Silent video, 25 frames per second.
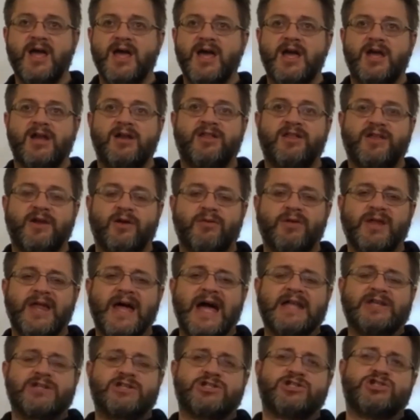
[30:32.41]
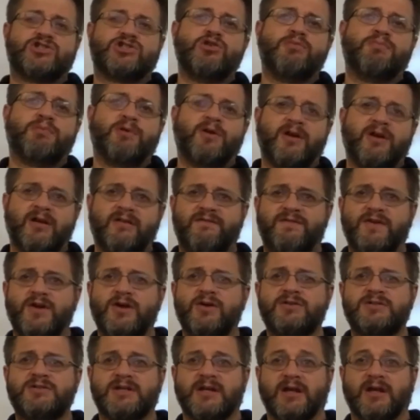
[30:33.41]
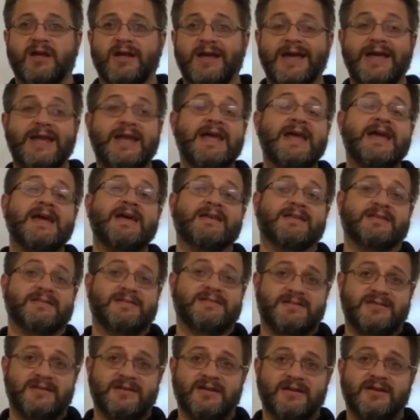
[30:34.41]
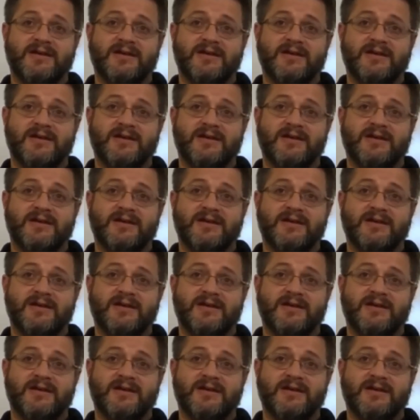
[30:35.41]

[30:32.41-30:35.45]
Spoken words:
And you think, well, that's super confusing. It is.